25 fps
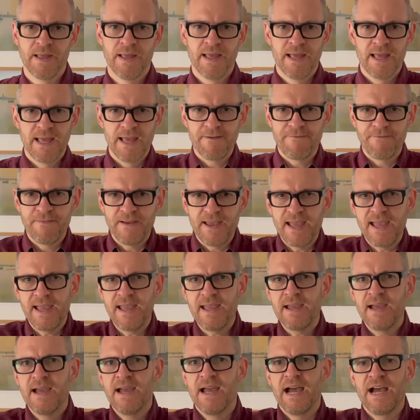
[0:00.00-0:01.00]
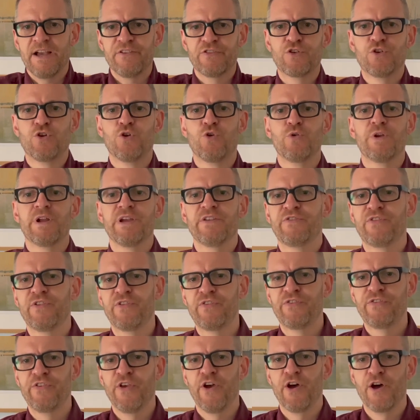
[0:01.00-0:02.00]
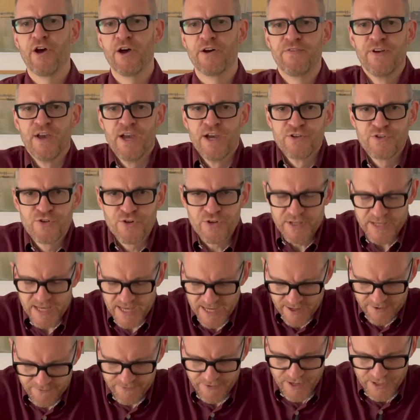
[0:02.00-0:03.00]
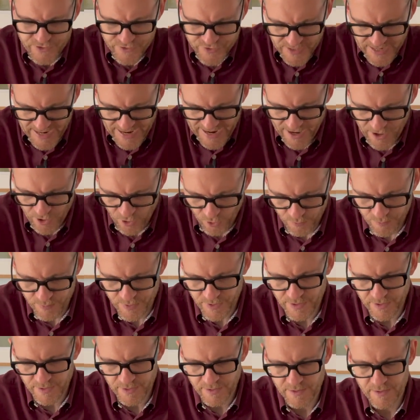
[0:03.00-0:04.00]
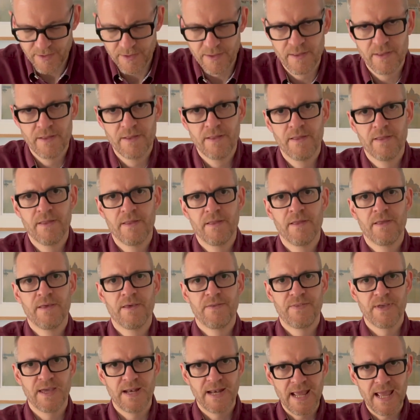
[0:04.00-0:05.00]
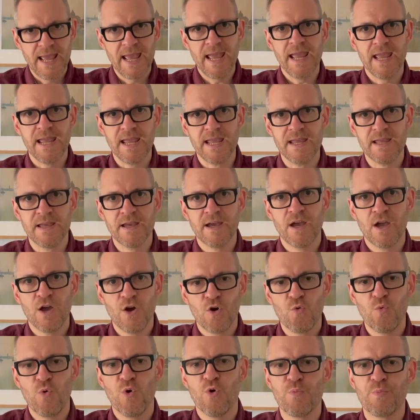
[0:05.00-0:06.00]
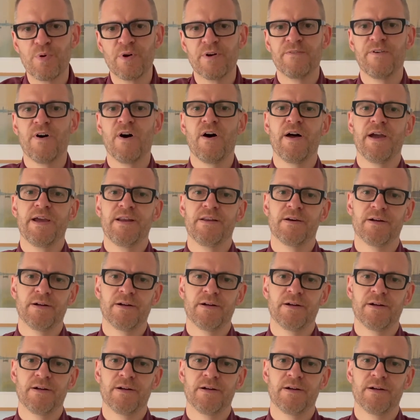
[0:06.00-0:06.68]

If He has called us to serve, to give, to help, then He will provide.